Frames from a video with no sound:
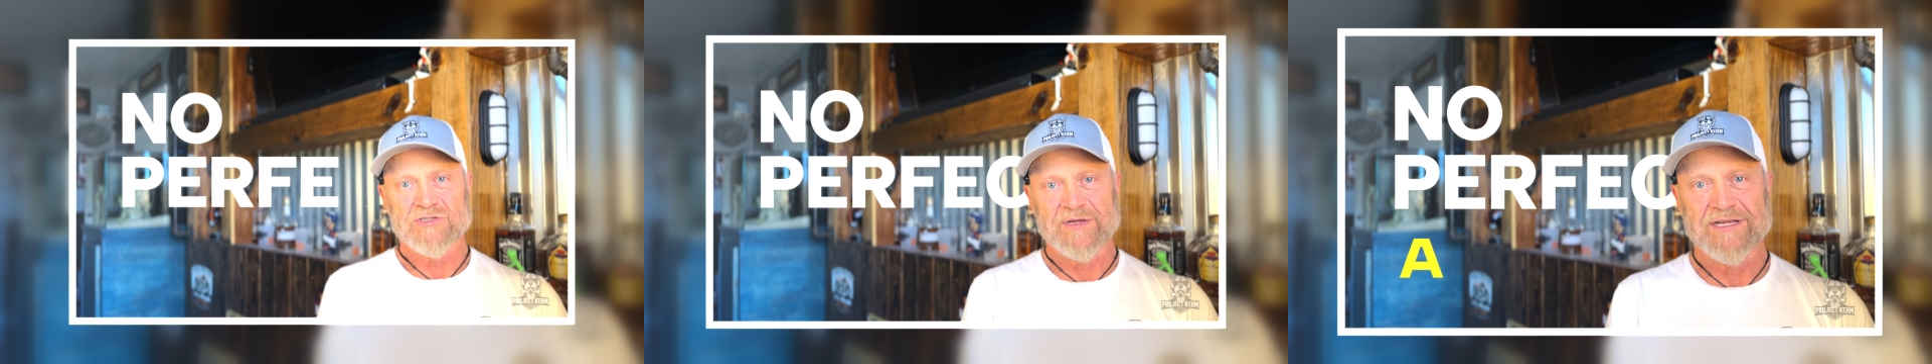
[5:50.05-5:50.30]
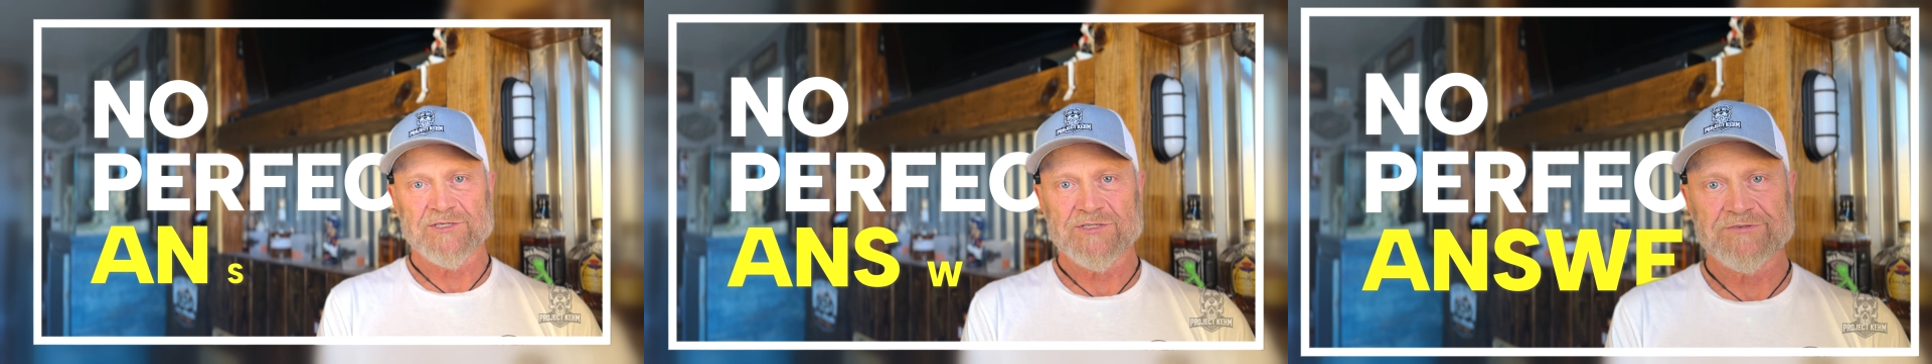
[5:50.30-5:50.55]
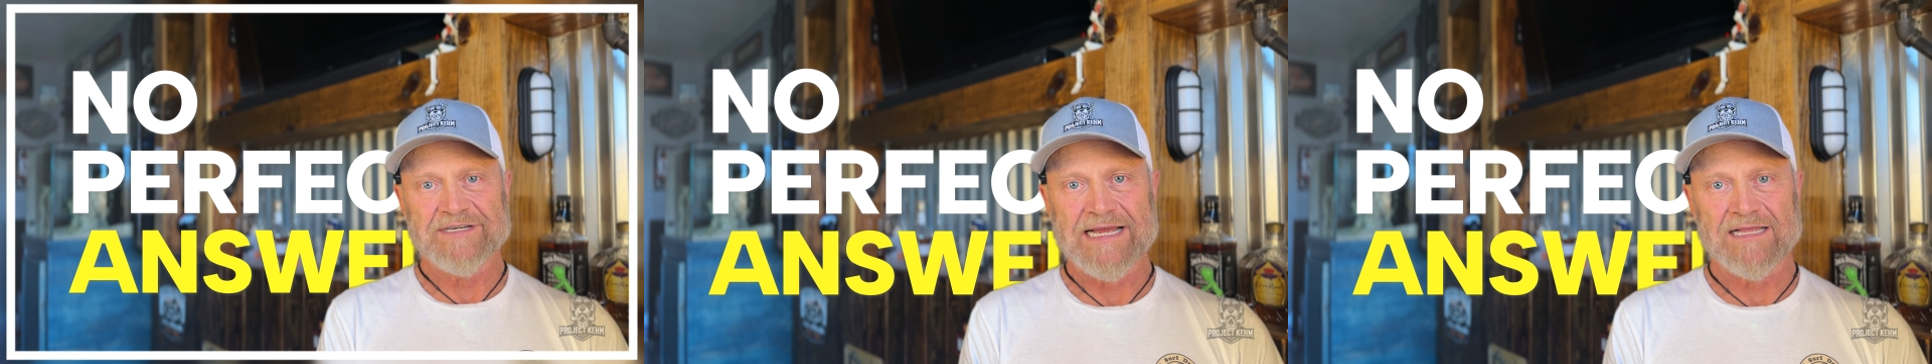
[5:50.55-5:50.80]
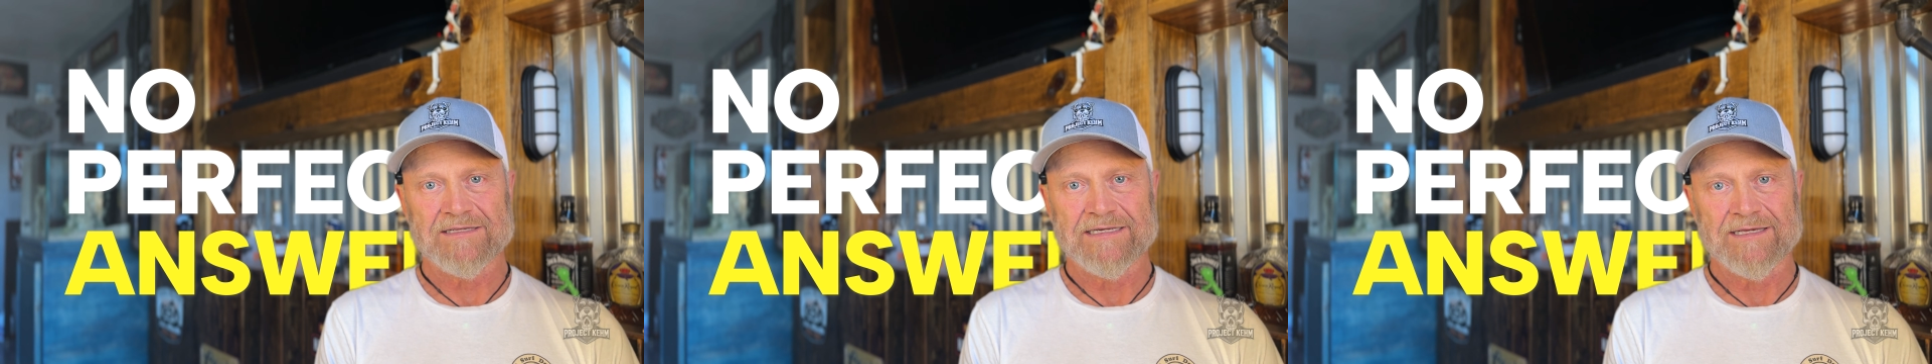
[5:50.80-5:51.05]
So here's the
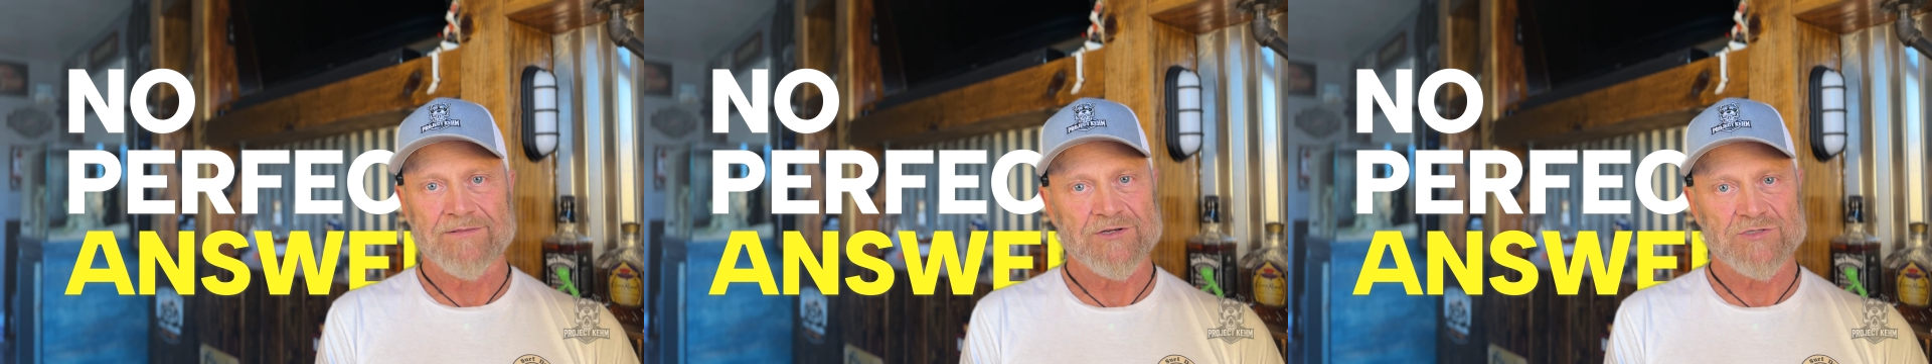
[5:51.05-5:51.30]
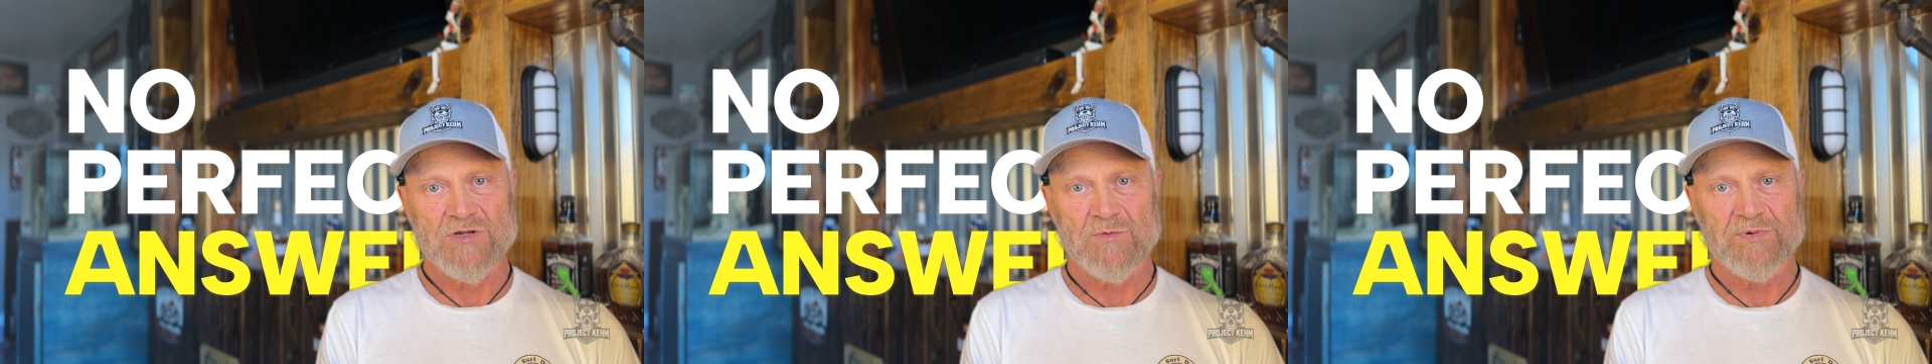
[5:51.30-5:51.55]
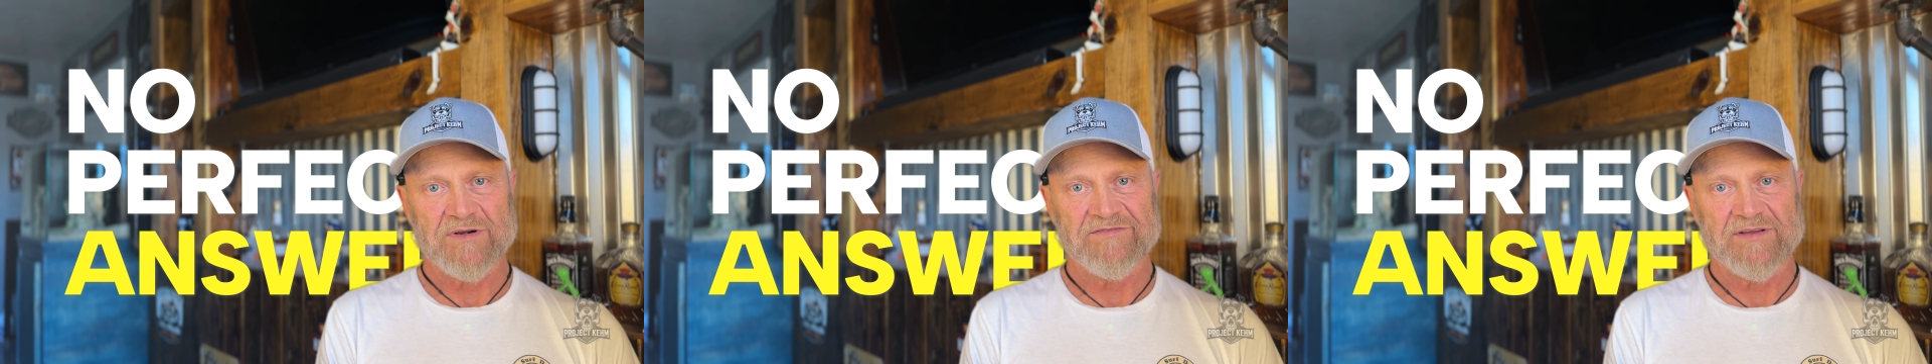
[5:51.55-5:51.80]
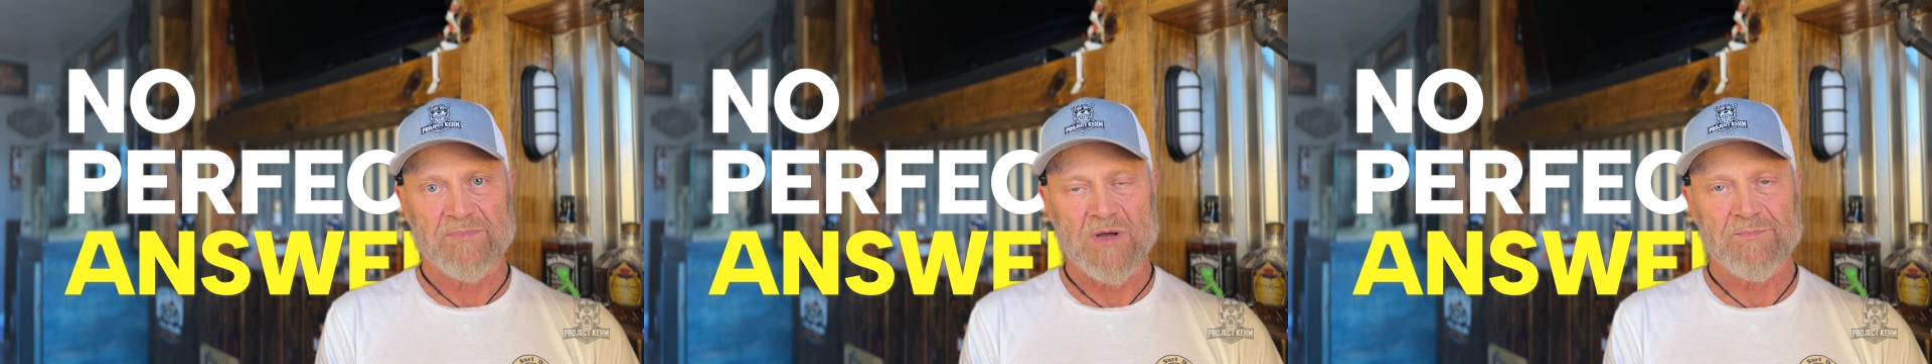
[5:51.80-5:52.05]
reality, there's no
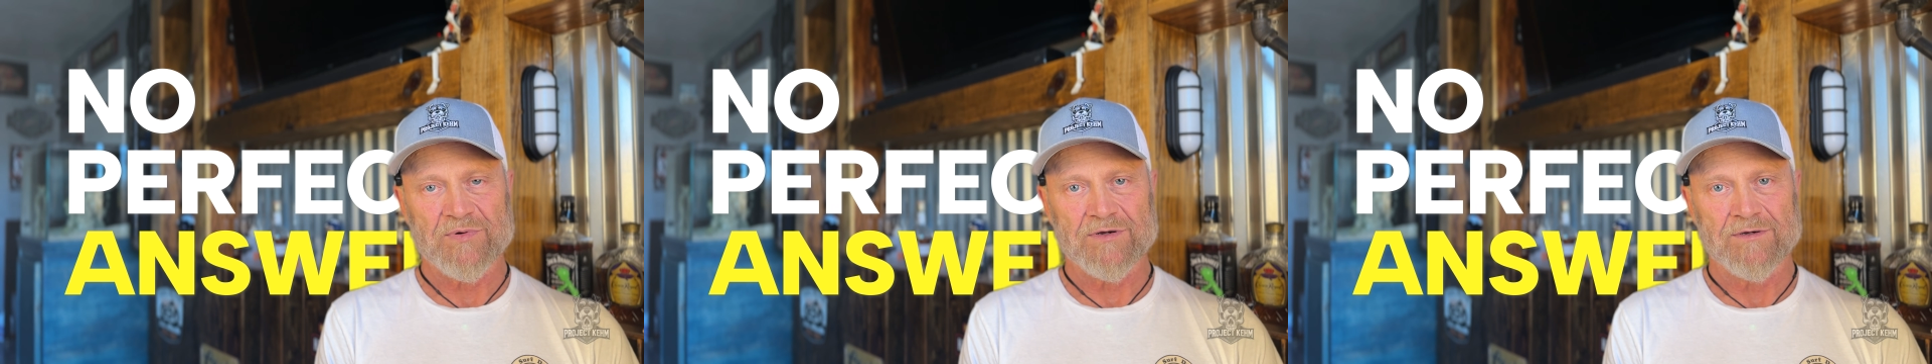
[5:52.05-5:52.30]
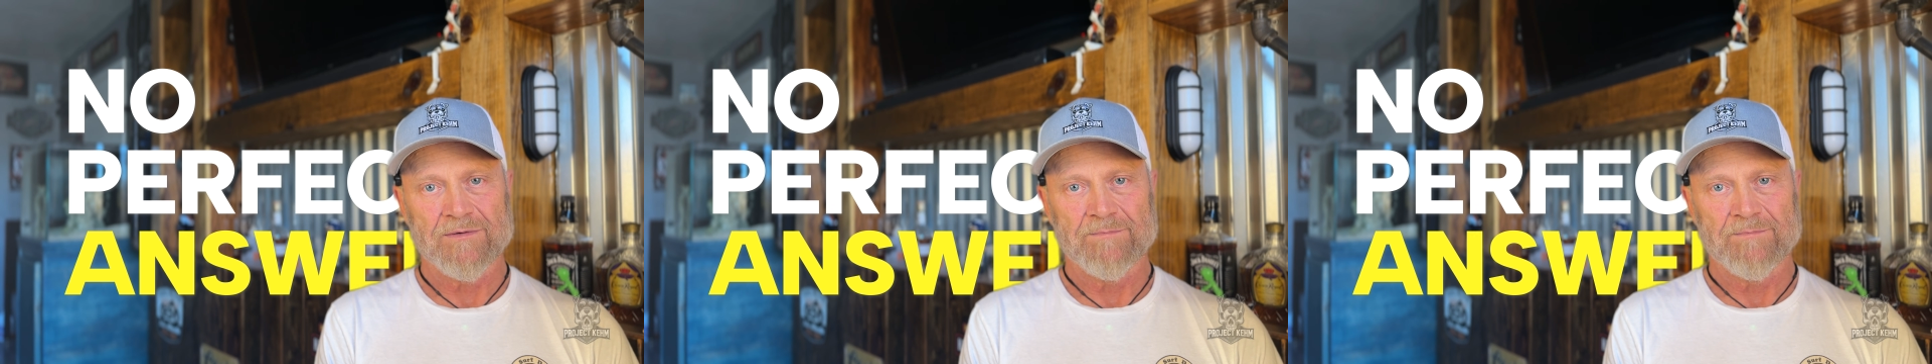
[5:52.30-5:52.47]
perfect bumper.